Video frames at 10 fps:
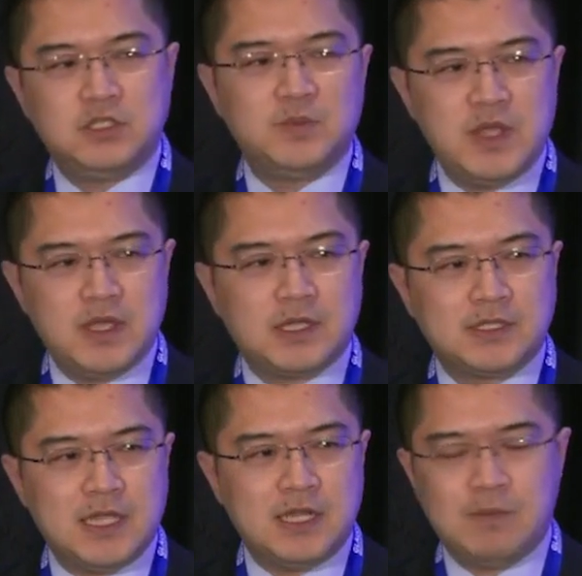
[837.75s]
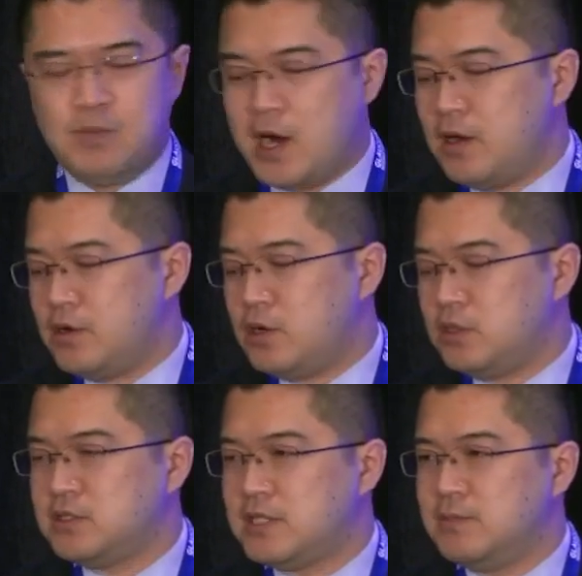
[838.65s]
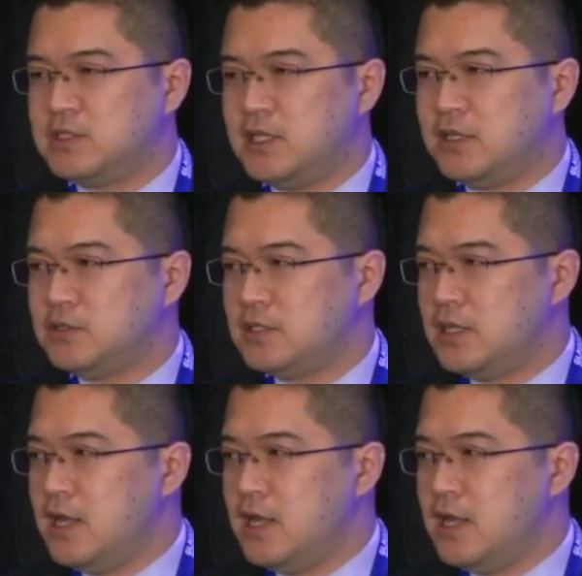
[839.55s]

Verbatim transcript: being extended by our neurostem cells.